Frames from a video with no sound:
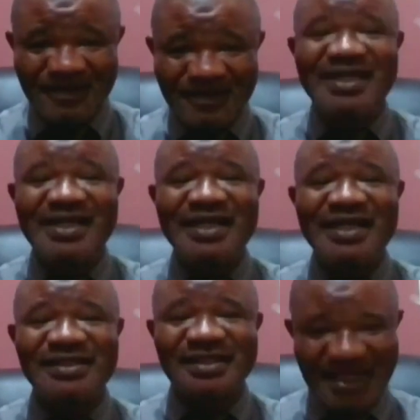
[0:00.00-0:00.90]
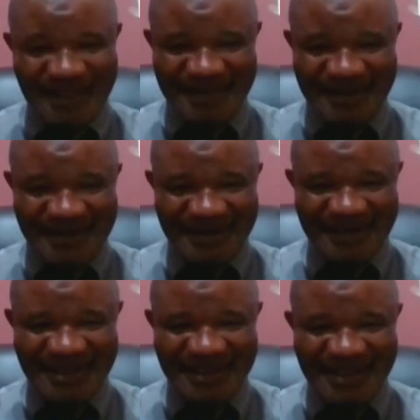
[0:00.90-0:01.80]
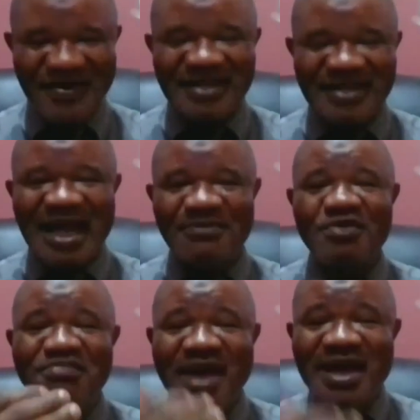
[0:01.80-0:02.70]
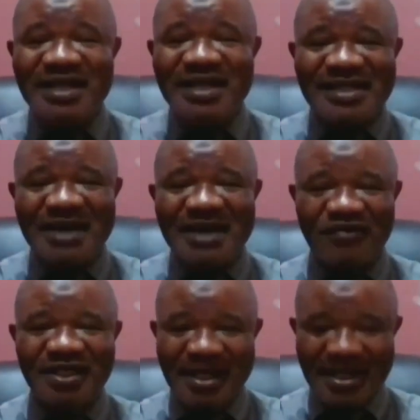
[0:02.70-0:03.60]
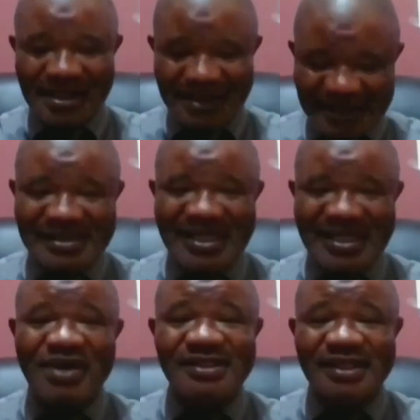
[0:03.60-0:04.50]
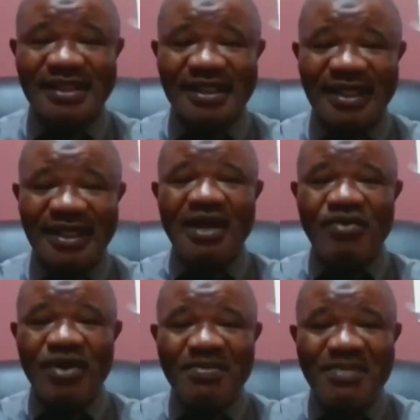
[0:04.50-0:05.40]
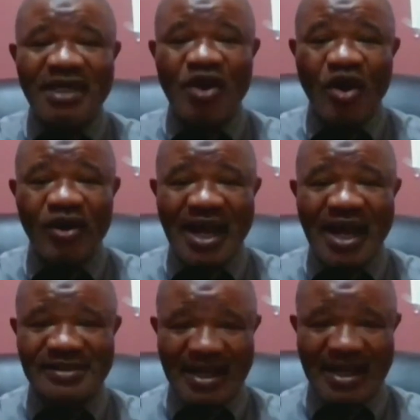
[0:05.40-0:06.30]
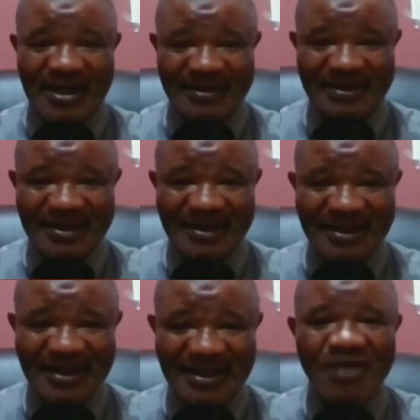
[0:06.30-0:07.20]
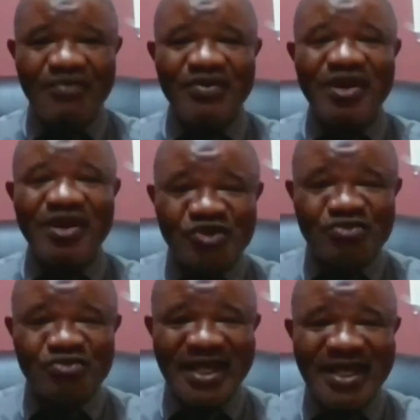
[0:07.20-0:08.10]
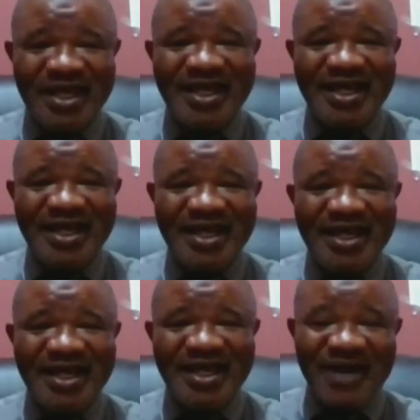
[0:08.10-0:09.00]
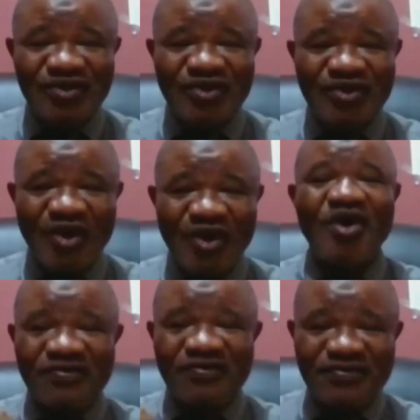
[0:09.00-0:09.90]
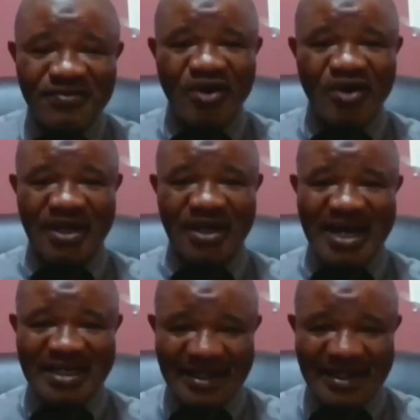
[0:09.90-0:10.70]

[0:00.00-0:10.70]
they need screening. For example, we mentioned part of the disease that we can screen, we mentioned lung cancer. We know smoking is one of the risk factors of lung